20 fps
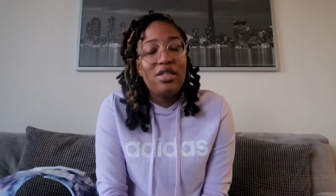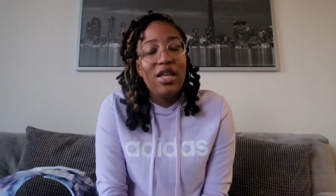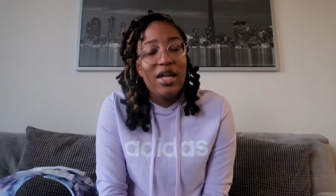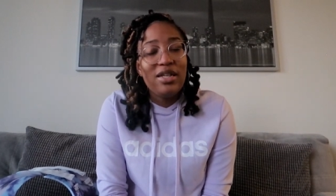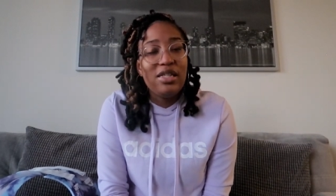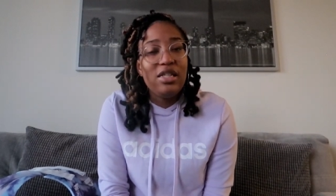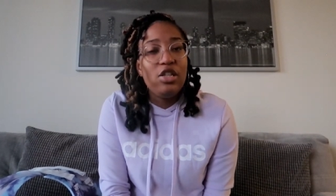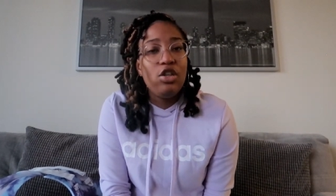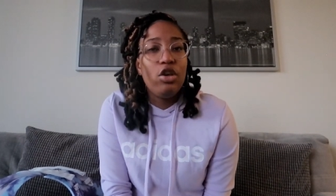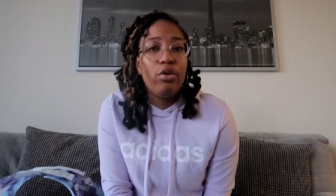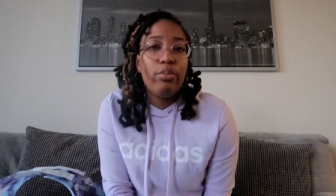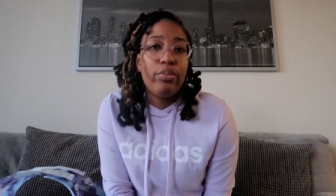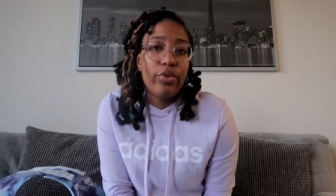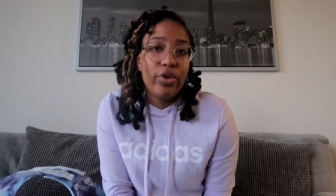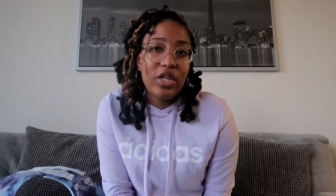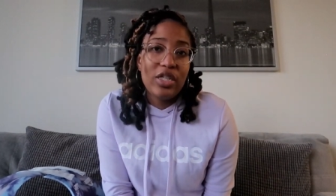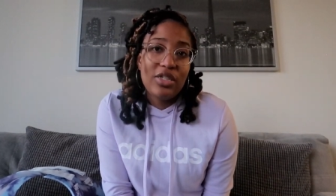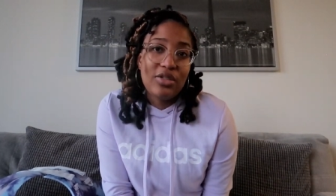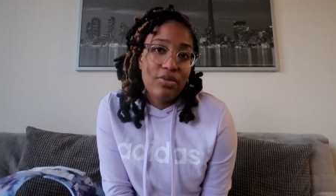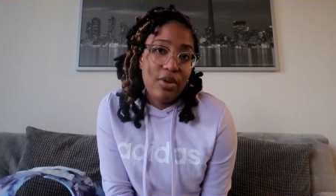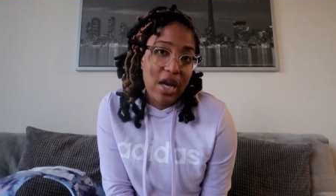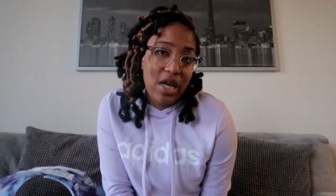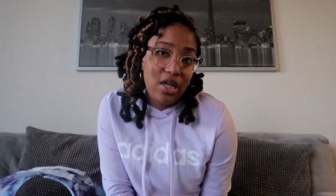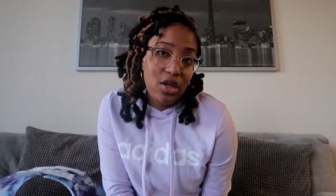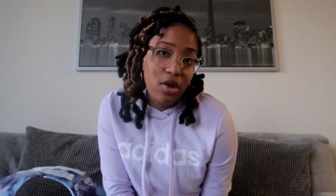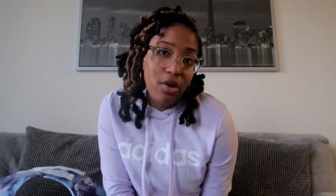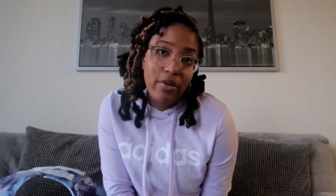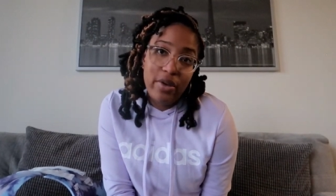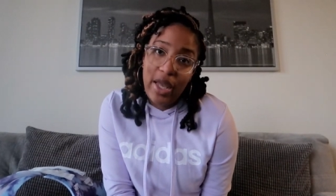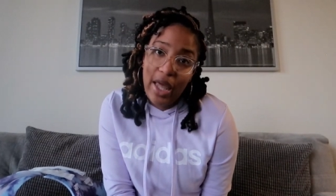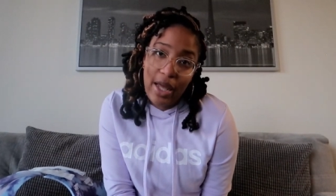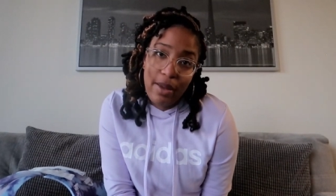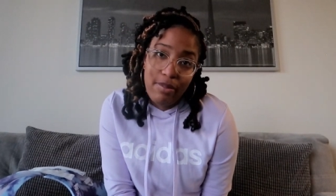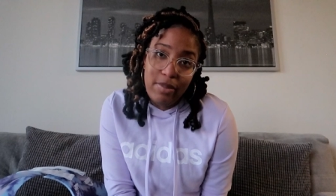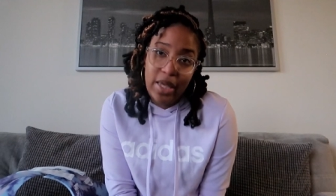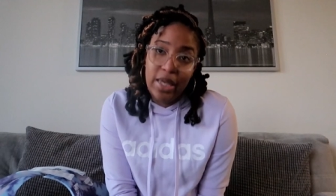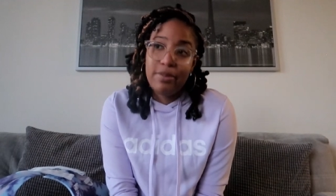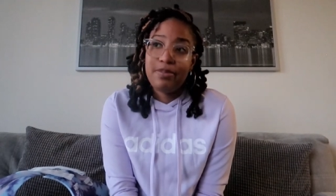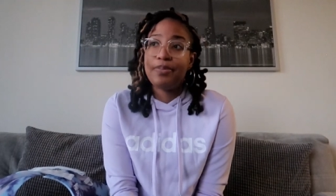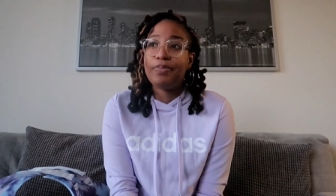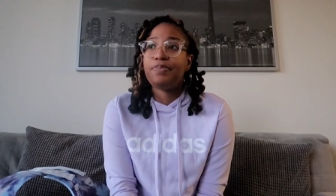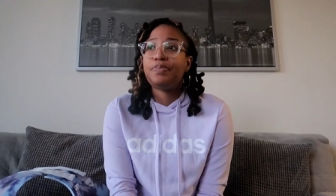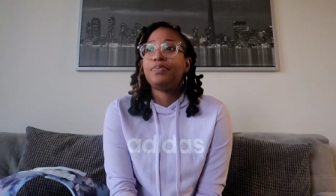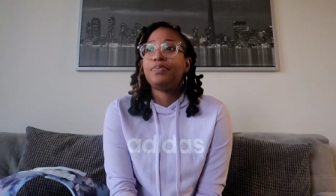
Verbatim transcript: starting your brace right now like me